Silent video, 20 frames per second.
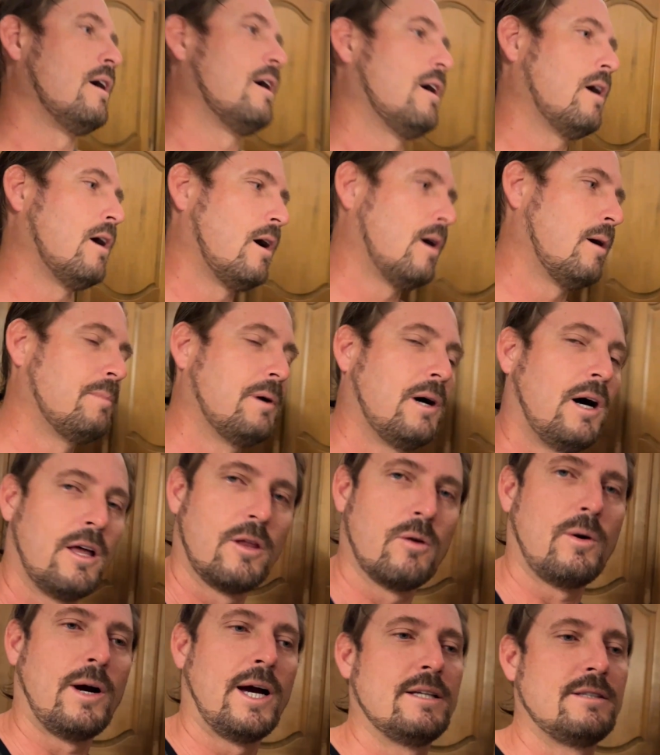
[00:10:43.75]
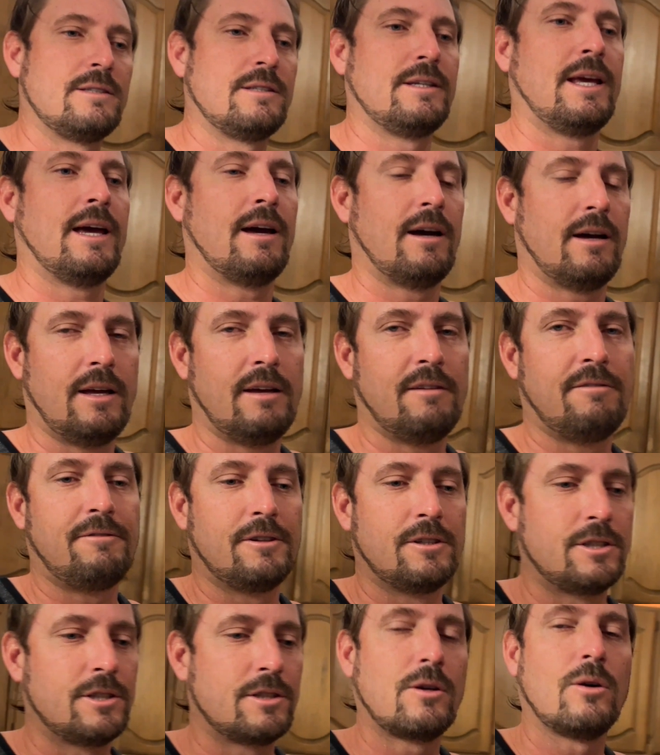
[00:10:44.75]
But otherwise, yeah, if
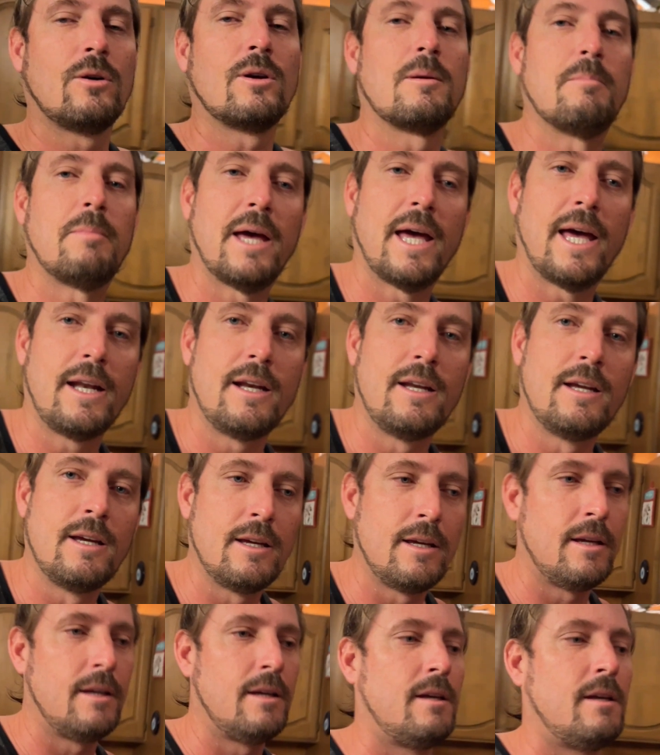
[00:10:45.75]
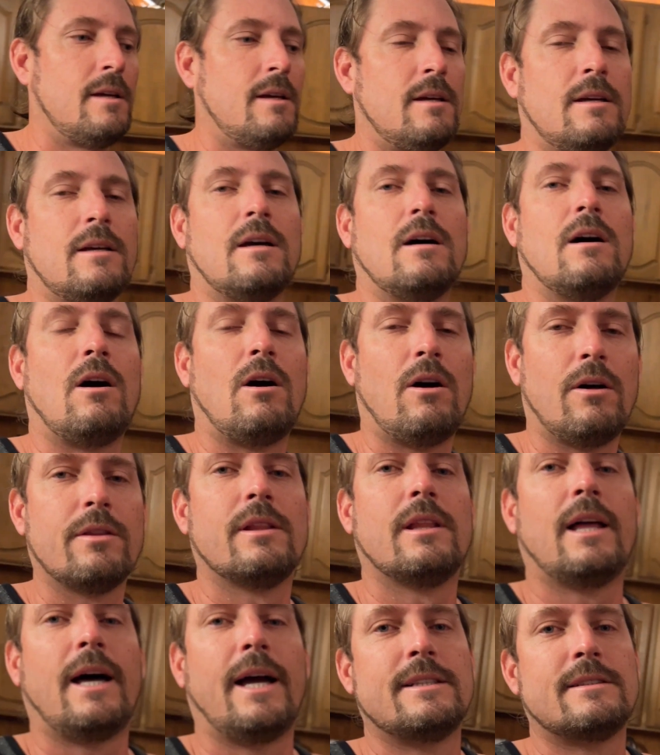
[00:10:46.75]
you're just going to bed, all
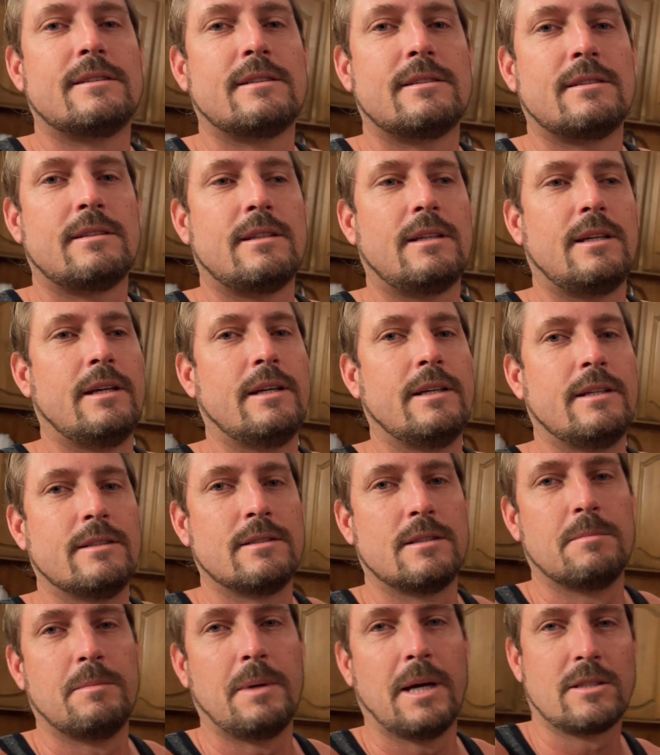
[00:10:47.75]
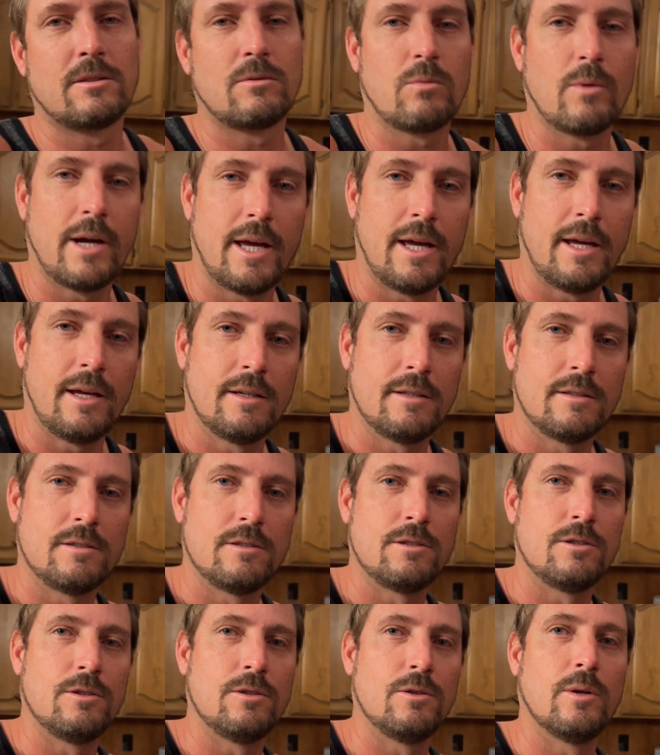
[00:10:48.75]
the lights is the best way
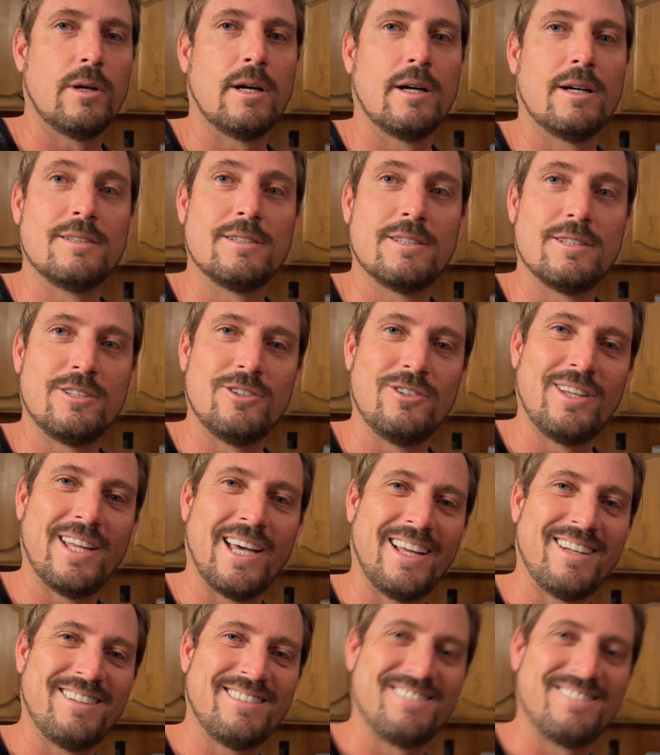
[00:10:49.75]
to do that.